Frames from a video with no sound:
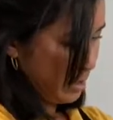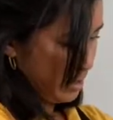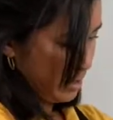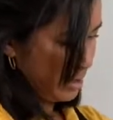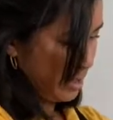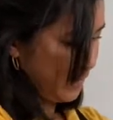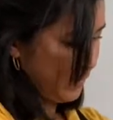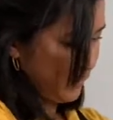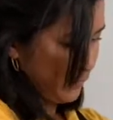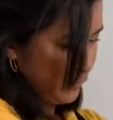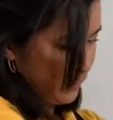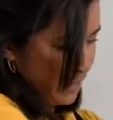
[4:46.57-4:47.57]
knife if
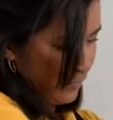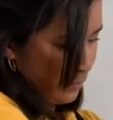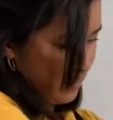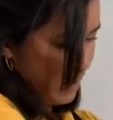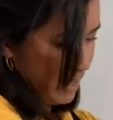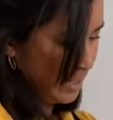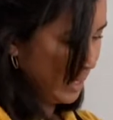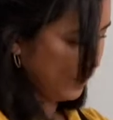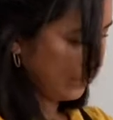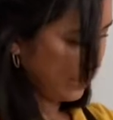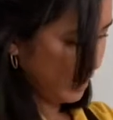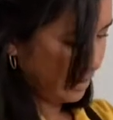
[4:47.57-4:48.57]
you've never made
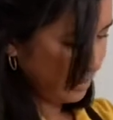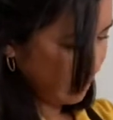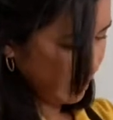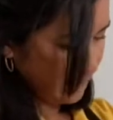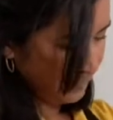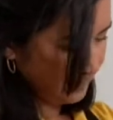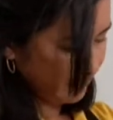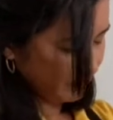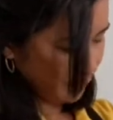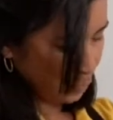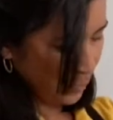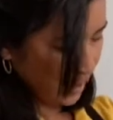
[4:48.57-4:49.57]

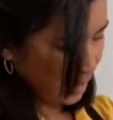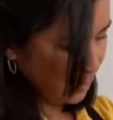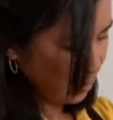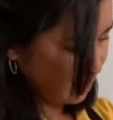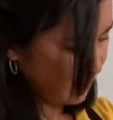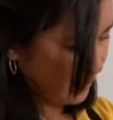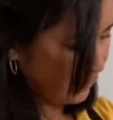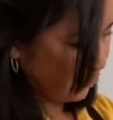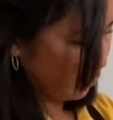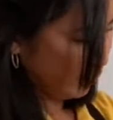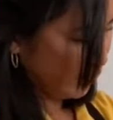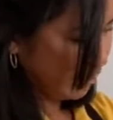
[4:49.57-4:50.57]
guacamole before.
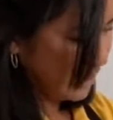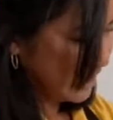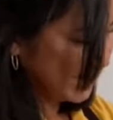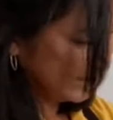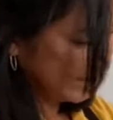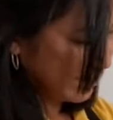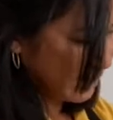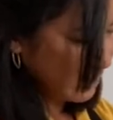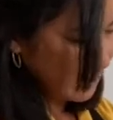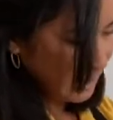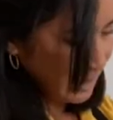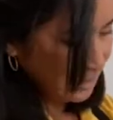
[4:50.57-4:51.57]
Very easy.
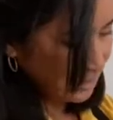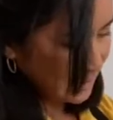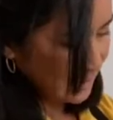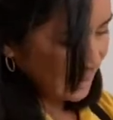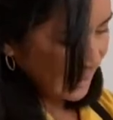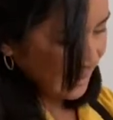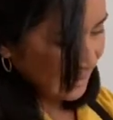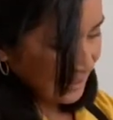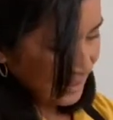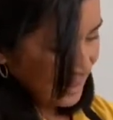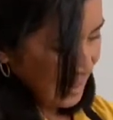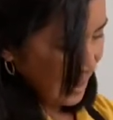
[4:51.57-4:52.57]
Just slice it
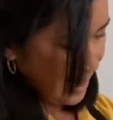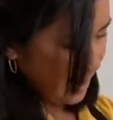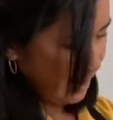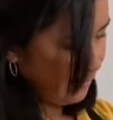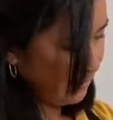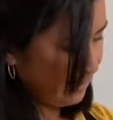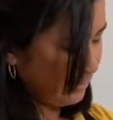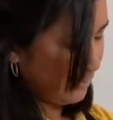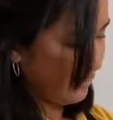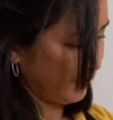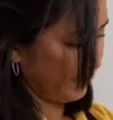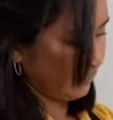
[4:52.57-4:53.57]
in half,
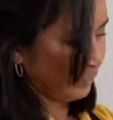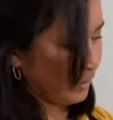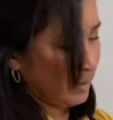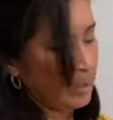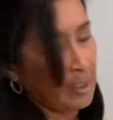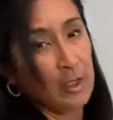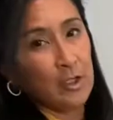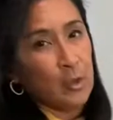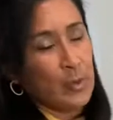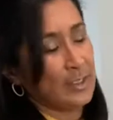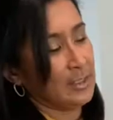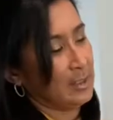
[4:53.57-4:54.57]

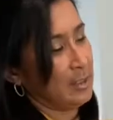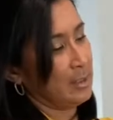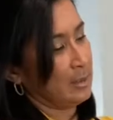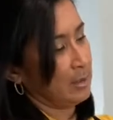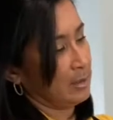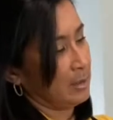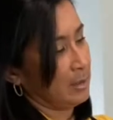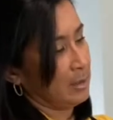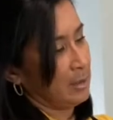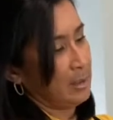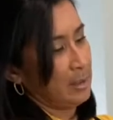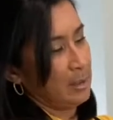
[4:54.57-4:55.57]
twist it.
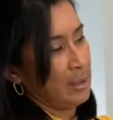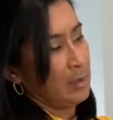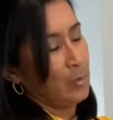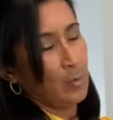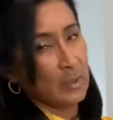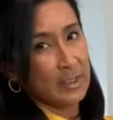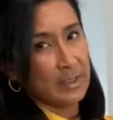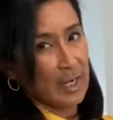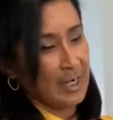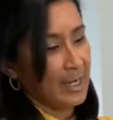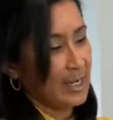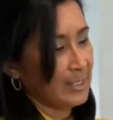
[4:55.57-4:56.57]
One side
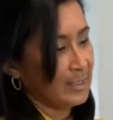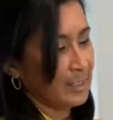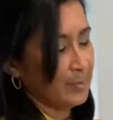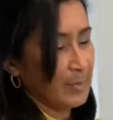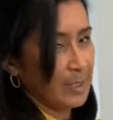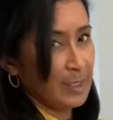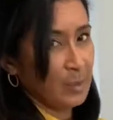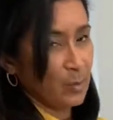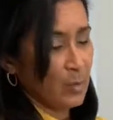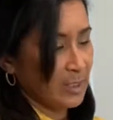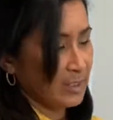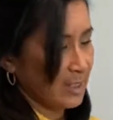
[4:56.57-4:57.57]
has the pit and
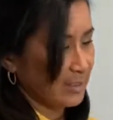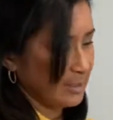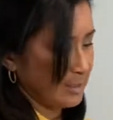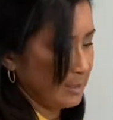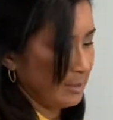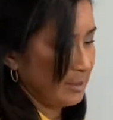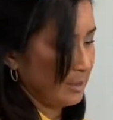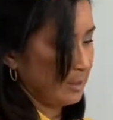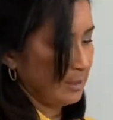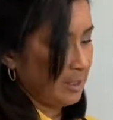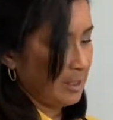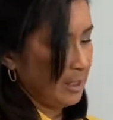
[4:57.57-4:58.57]
one doesn't.
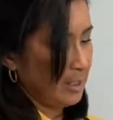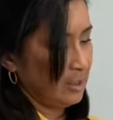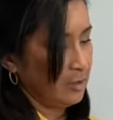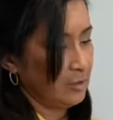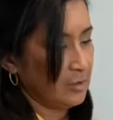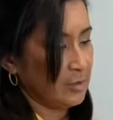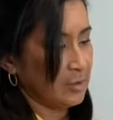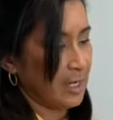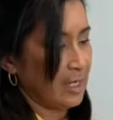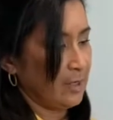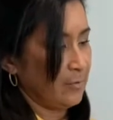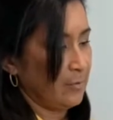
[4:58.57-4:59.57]
You just kind of